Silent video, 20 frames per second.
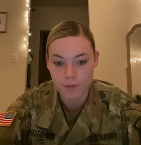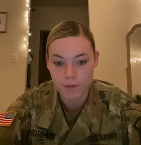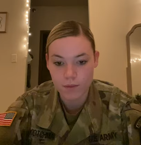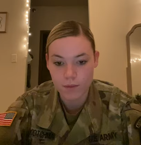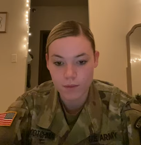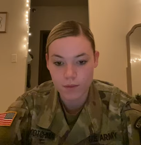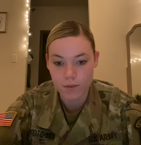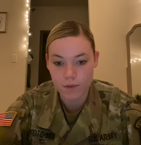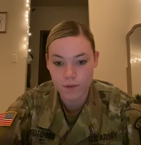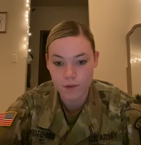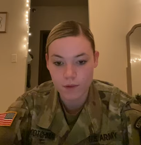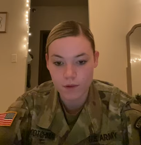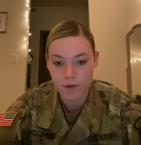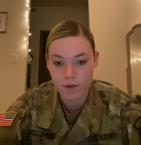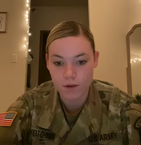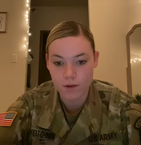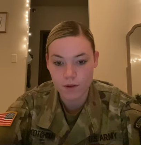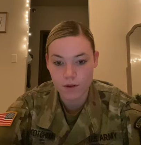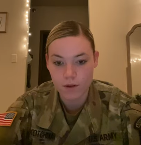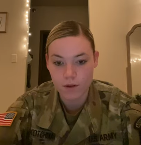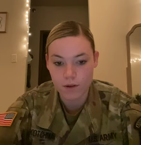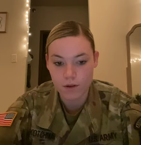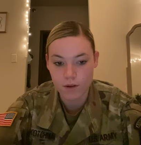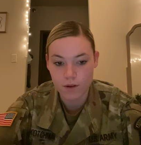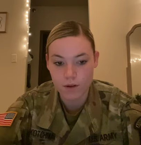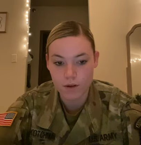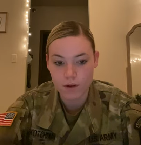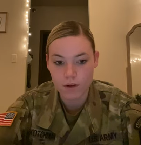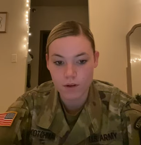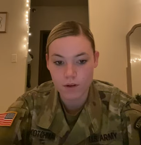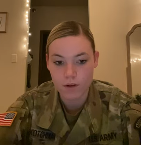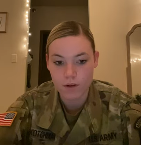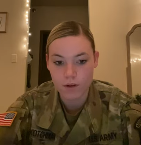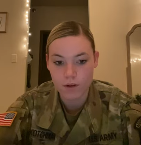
(silence)